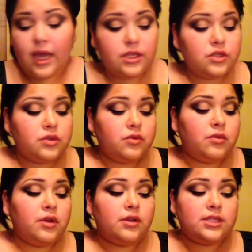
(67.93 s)
do
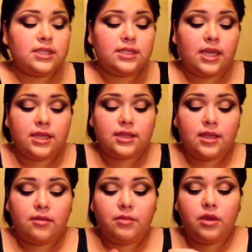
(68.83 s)
set
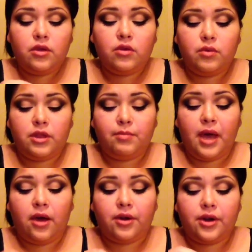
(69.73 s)
them with
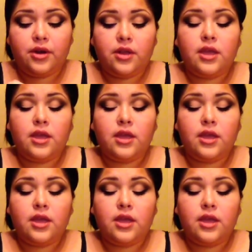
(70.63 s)
powder,